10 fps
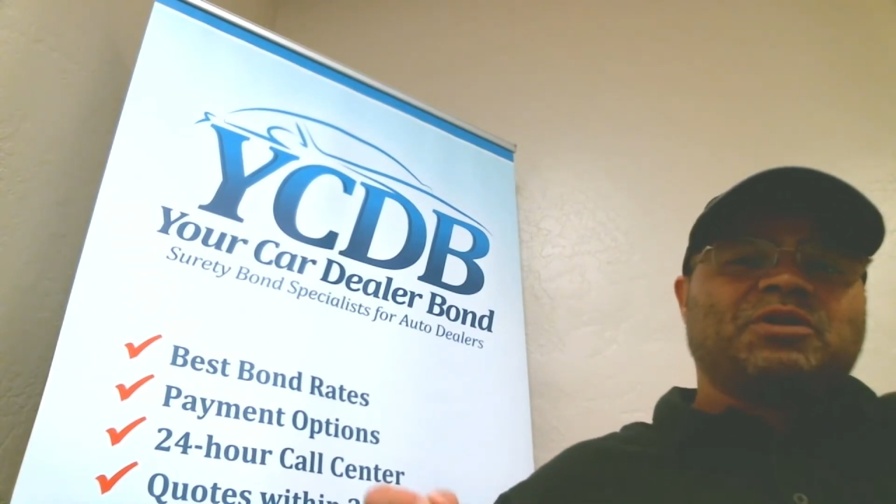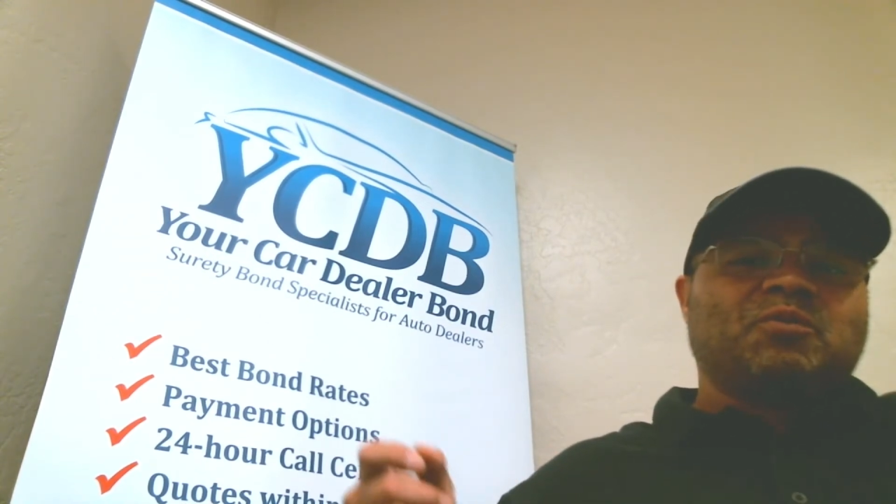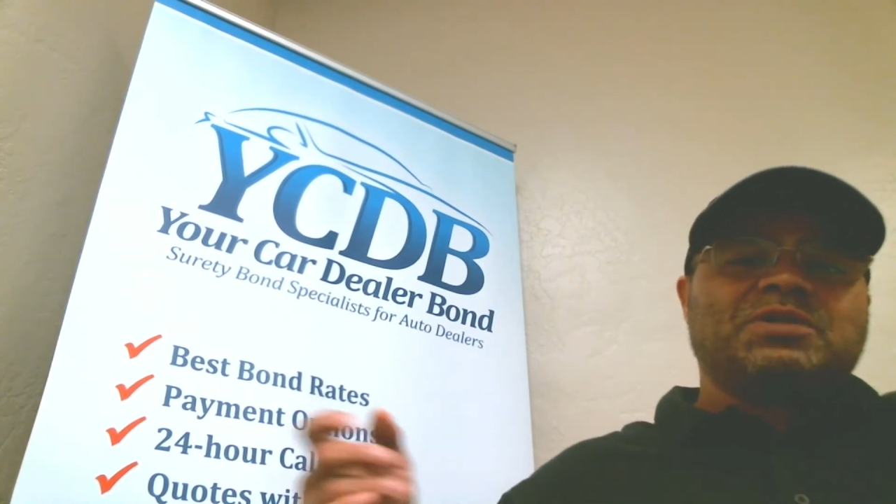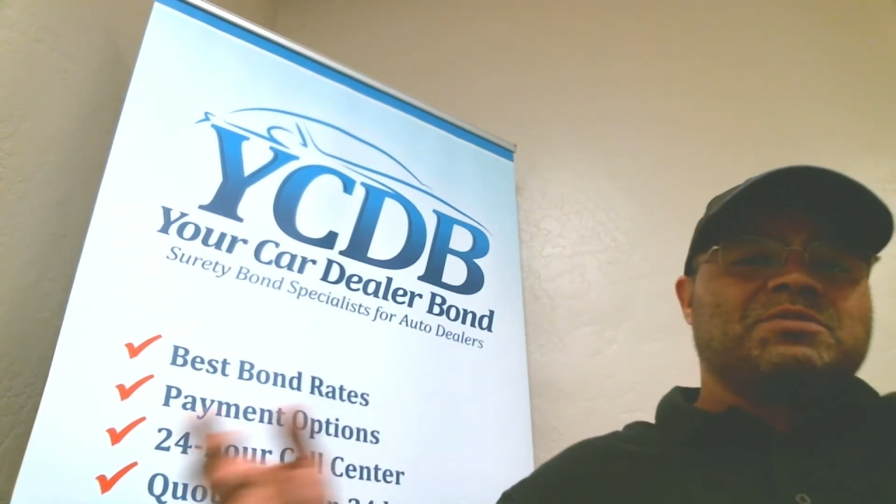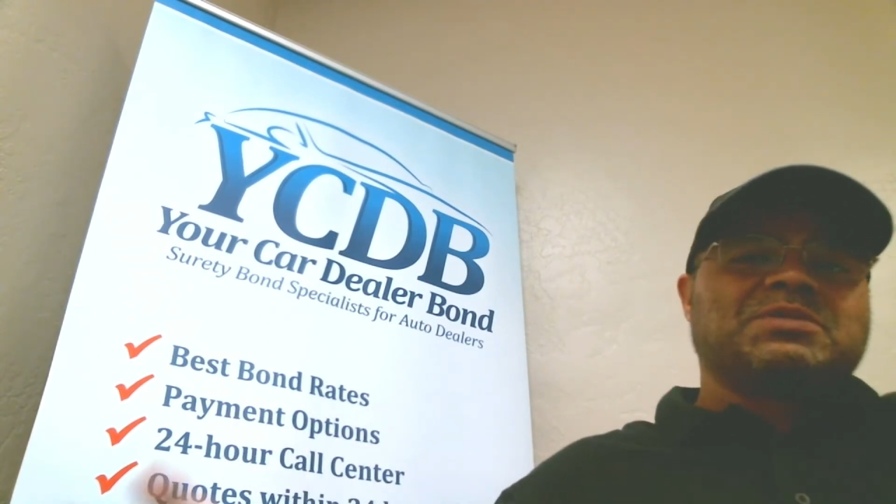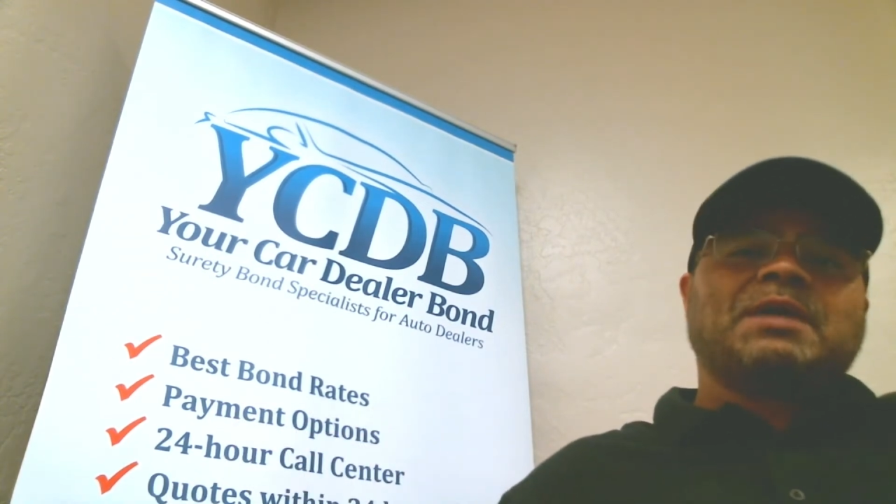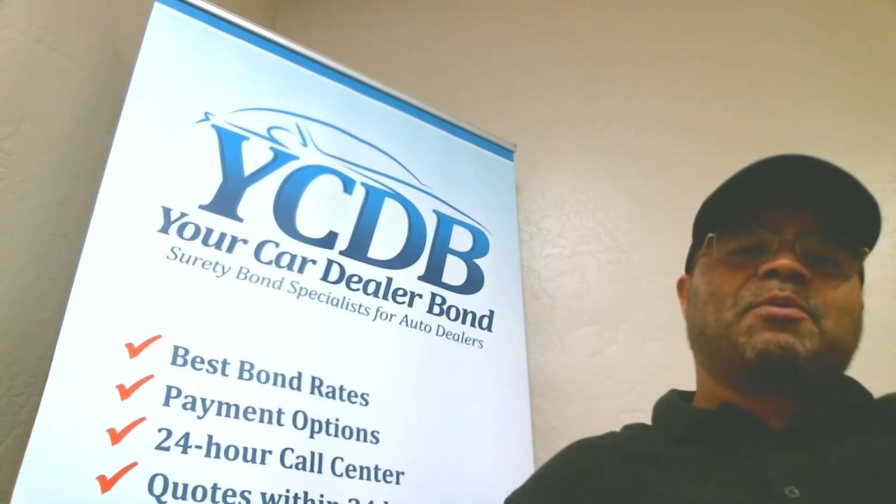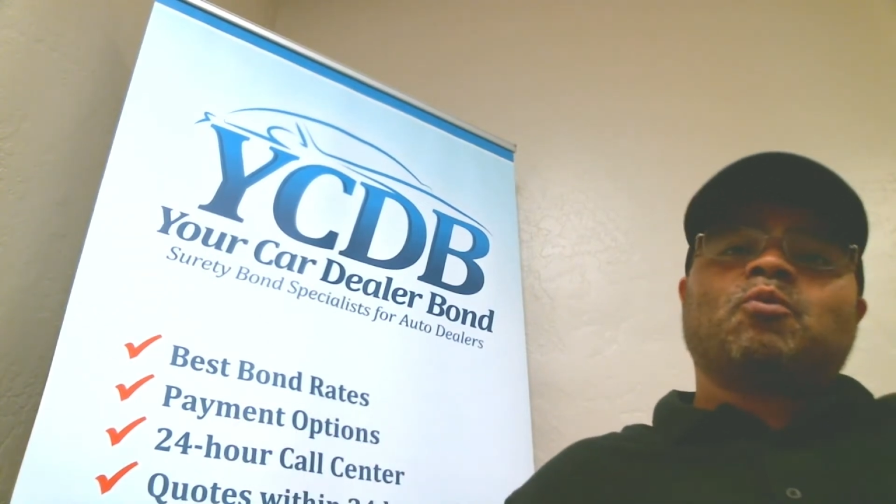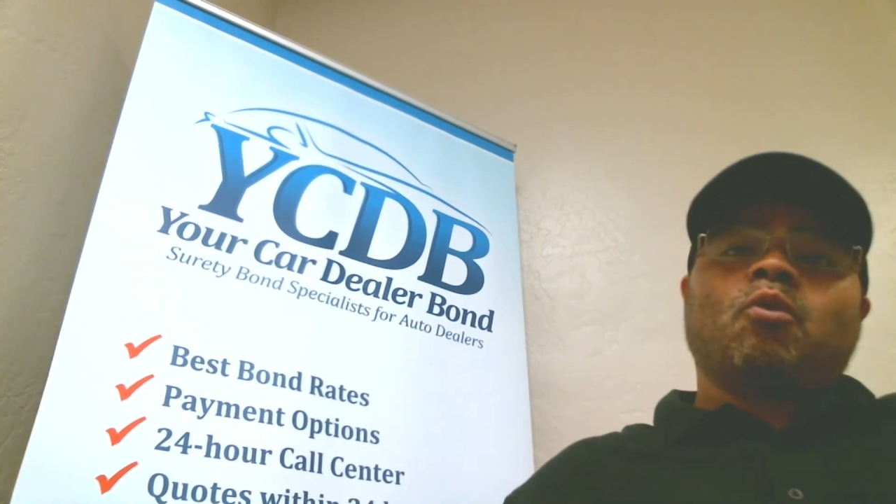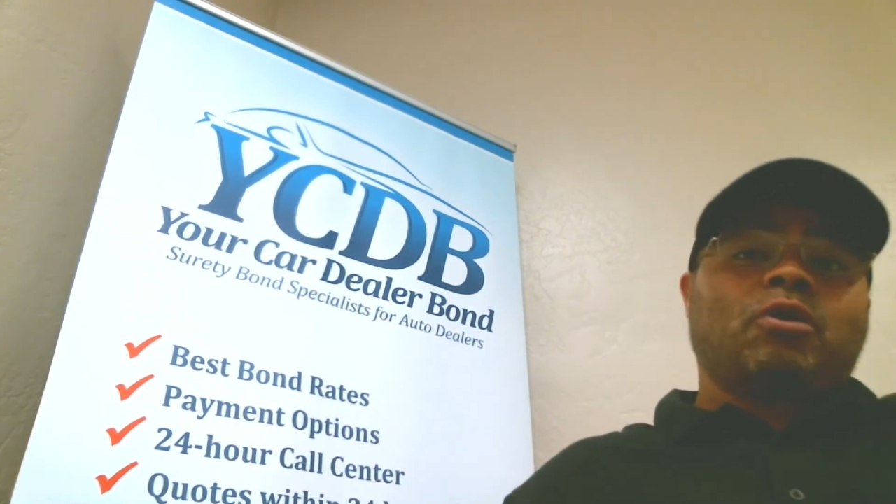it with some type
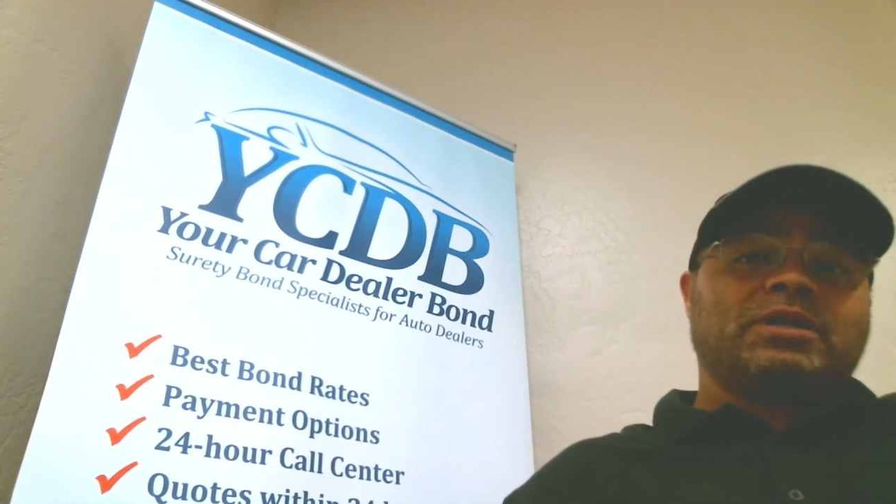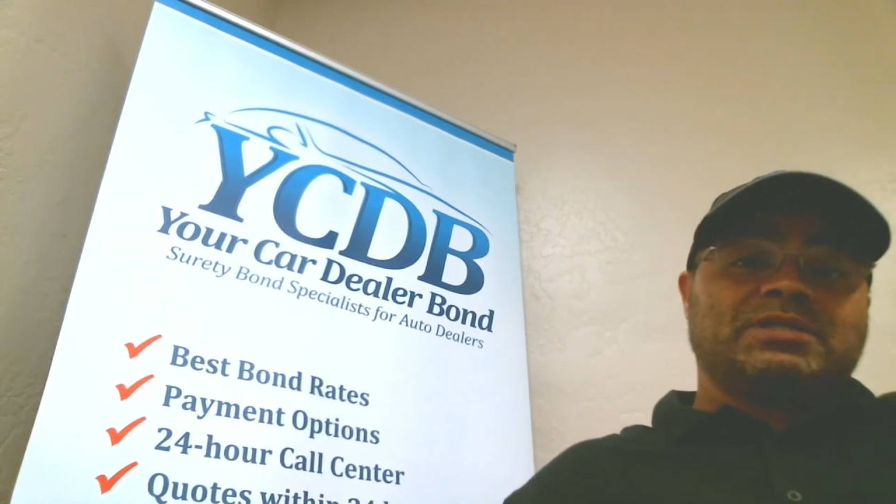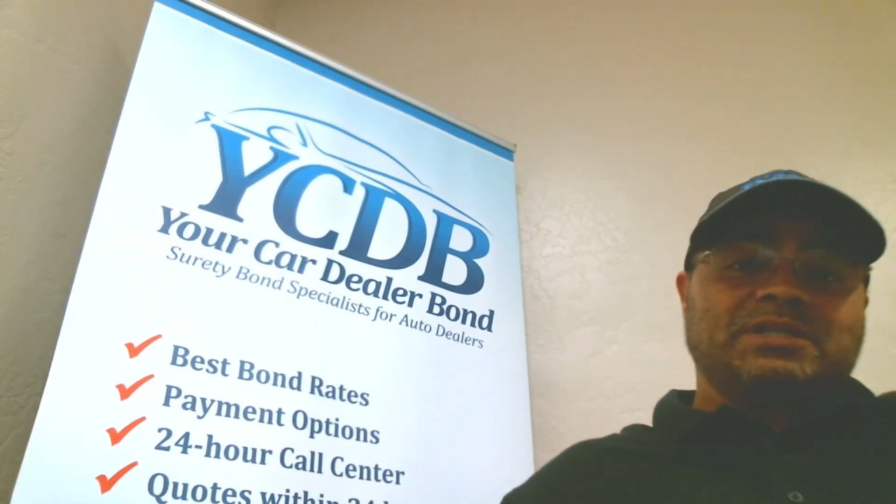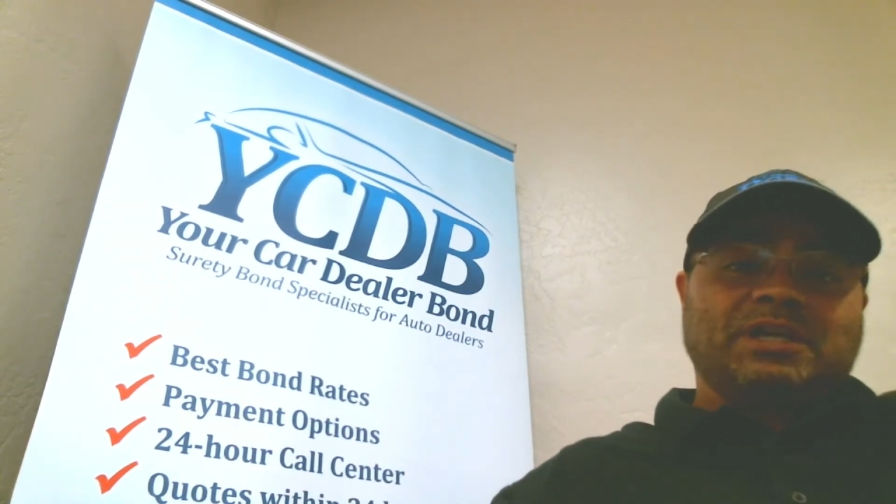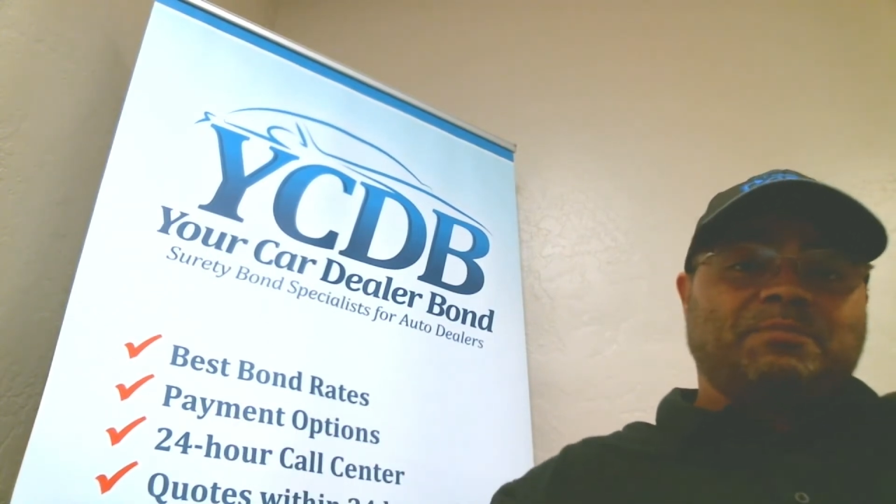of warranty.